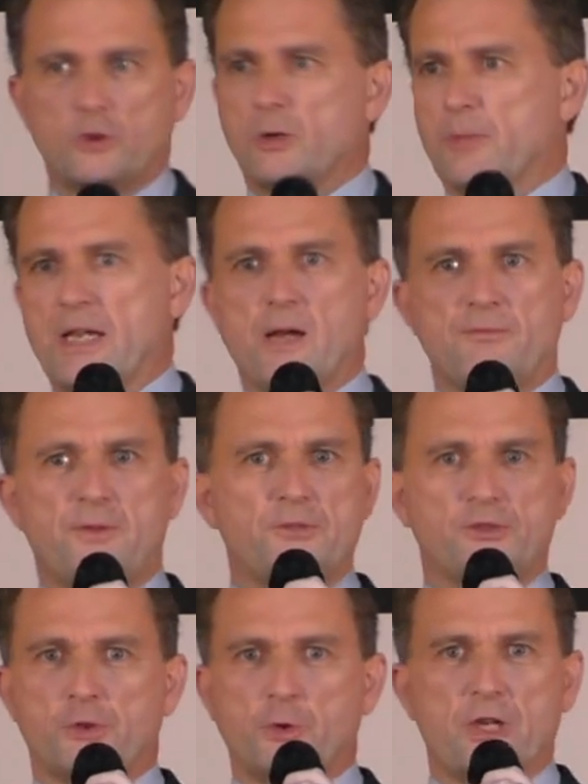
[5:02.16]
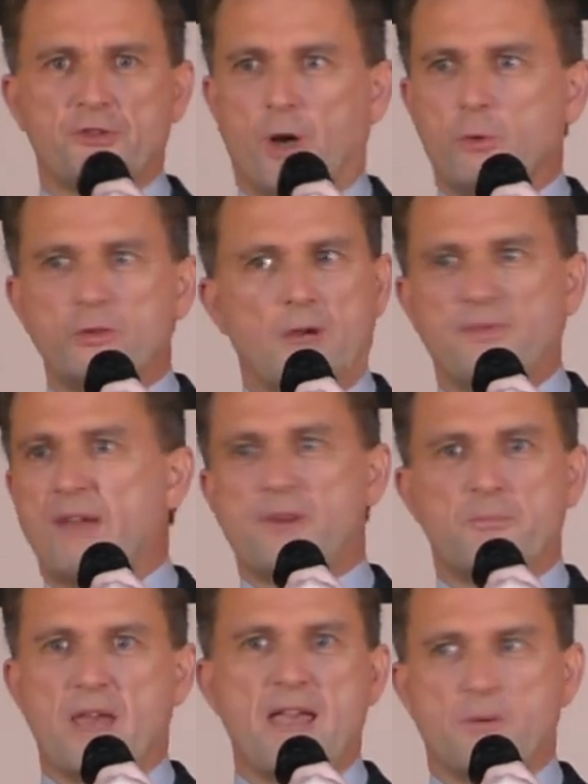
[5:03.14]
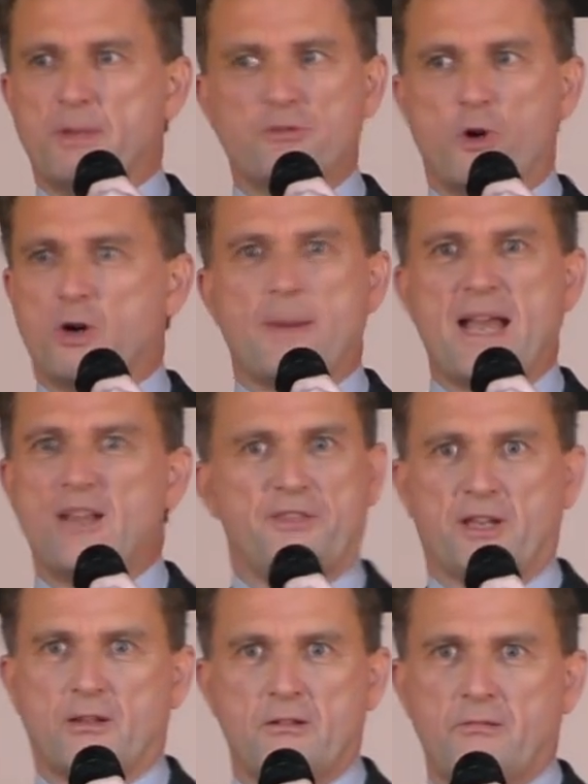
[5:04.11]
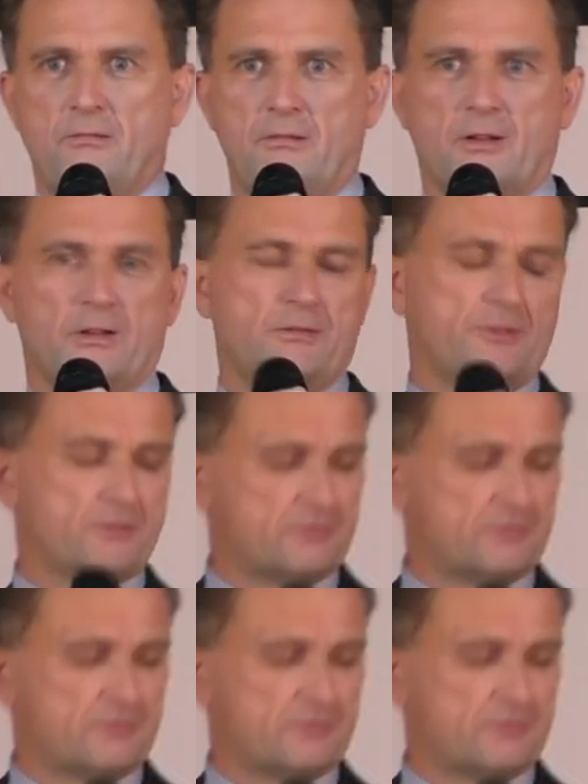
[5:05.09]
look at me, I'm 52 years old, I've never ever been wrong about anything, you know?